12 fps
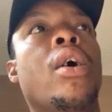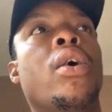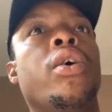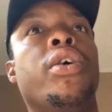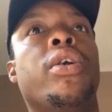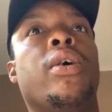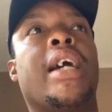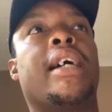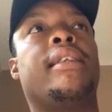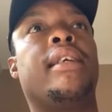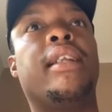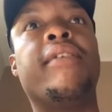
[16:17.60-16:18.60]
like
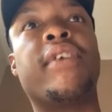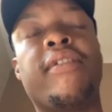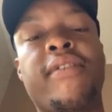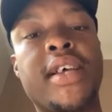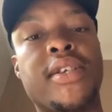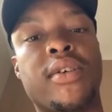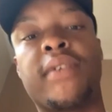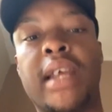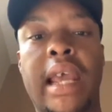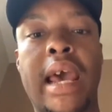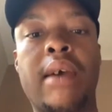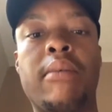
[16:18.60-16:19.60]
the different phases of the
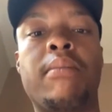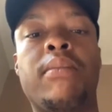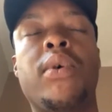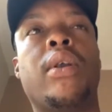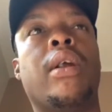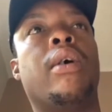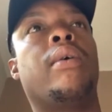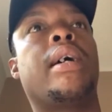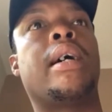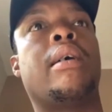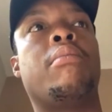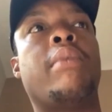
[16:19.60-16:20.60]
game.
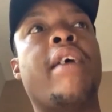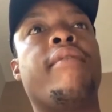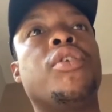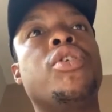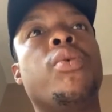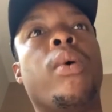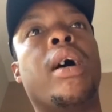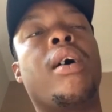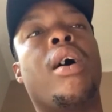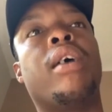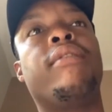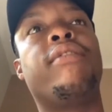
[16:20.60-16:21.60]
Having to work
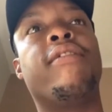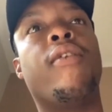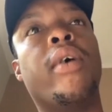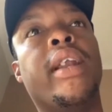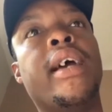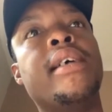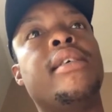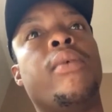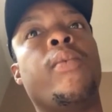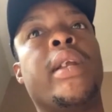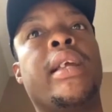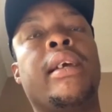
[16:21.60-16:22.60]
hard for 4 days
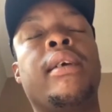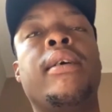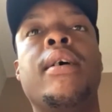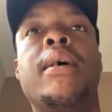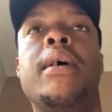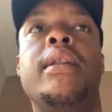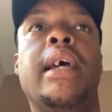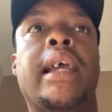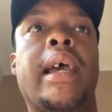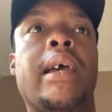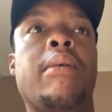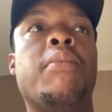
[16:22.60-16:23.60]
and winning the
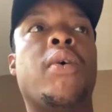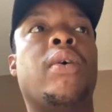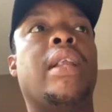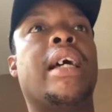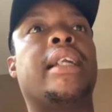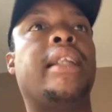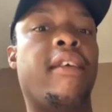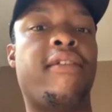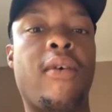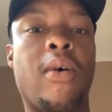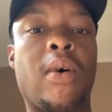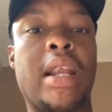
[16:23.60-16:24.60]
game on like day
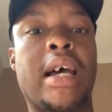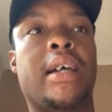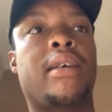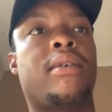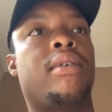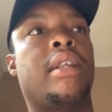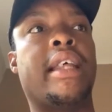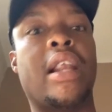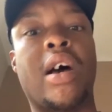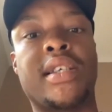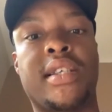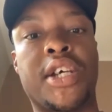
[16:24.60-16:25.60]
4, like the
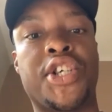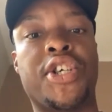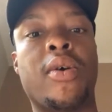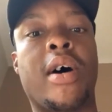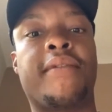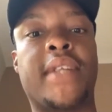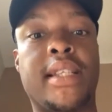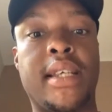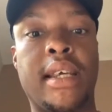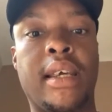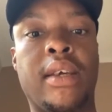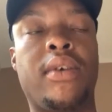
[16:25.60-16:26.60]
last session after
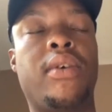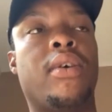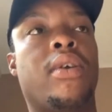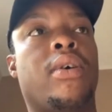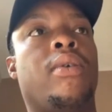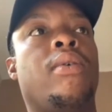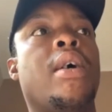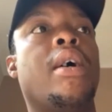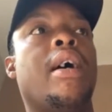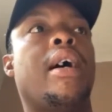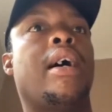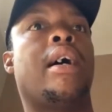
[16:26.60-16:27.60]
tea,
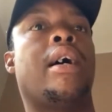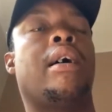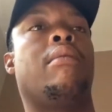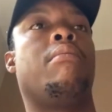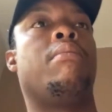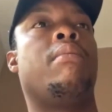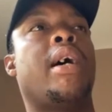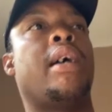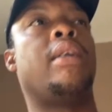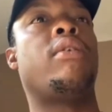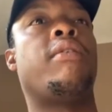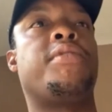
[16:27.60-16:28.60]

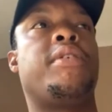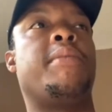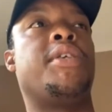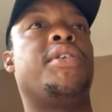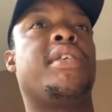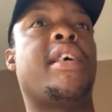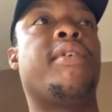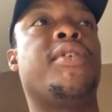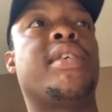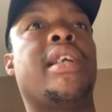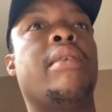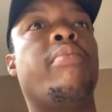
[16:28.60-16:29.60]
and obviously just having to
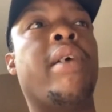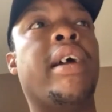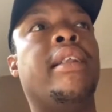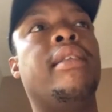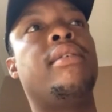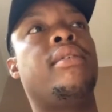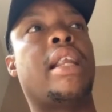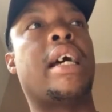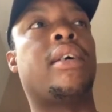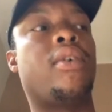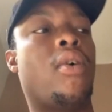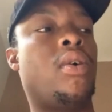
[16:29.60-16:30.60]
celebrate
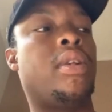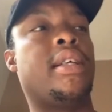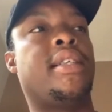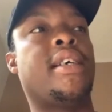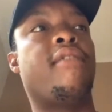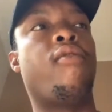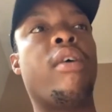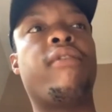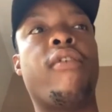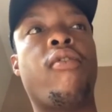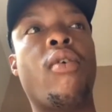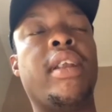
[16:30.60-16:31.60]
like all the tough work
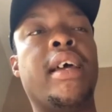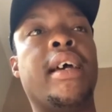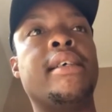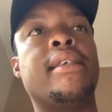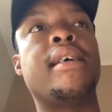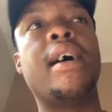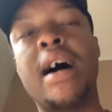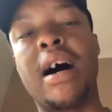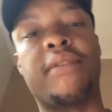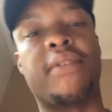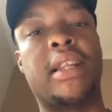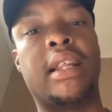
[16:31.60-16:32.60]
for 4 days
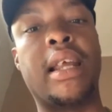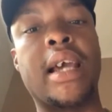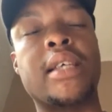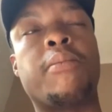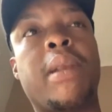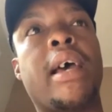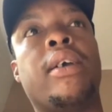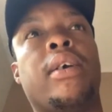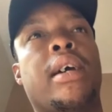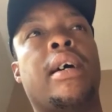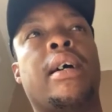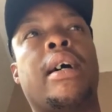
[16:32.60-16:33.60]
after the day's play.
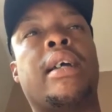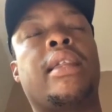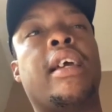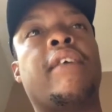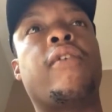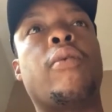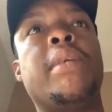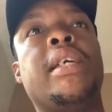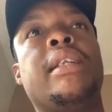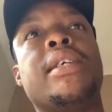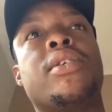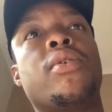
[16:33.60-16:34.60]
I think for me,
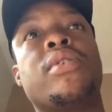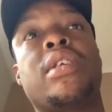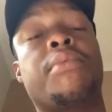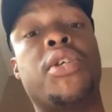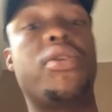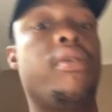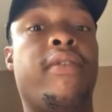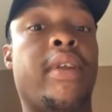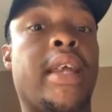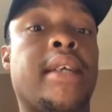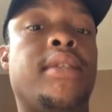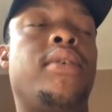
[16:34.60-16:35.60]
there's no substitute for
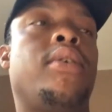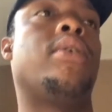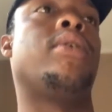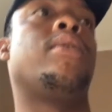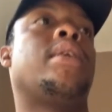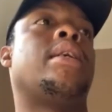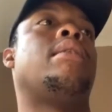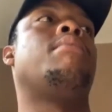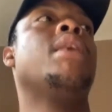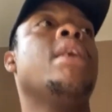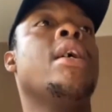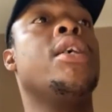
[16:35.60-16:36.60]
that,
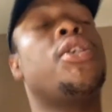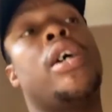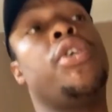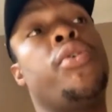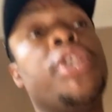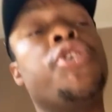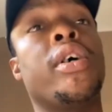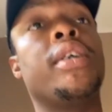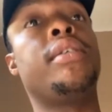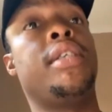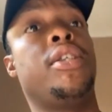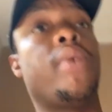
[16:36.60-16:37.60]
so I do enjoy
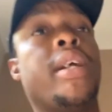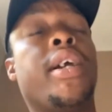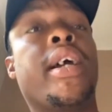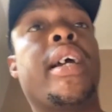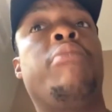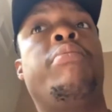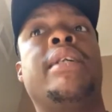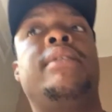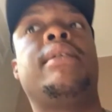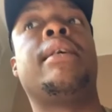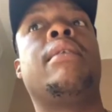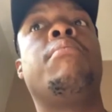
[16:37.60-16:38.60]
T20 cricket, but
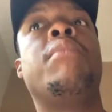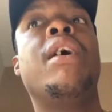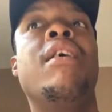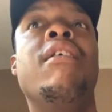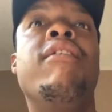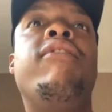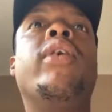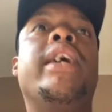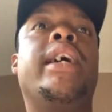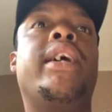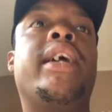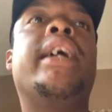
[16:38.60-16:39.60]

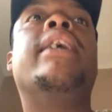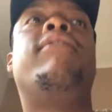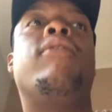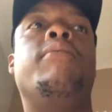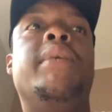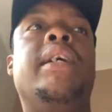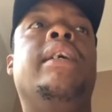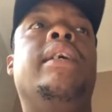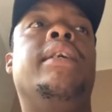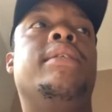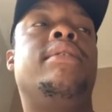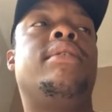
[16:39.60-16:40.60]
4-day cricket for me
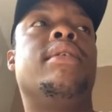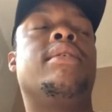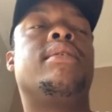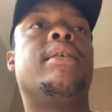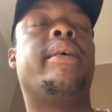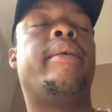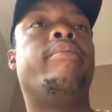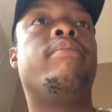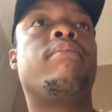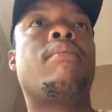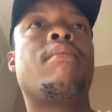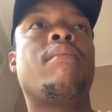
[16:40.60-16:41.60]
is just,
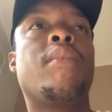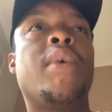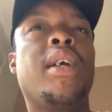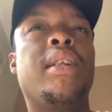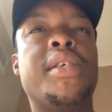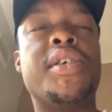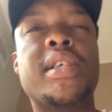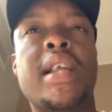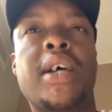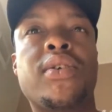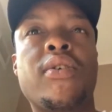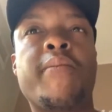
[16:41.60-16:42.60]
there's just
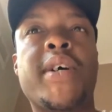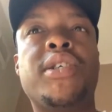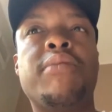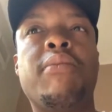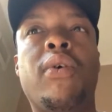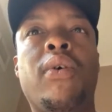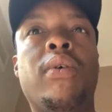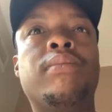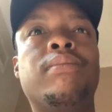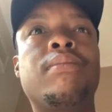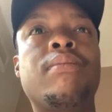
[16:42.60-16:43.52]
like so much more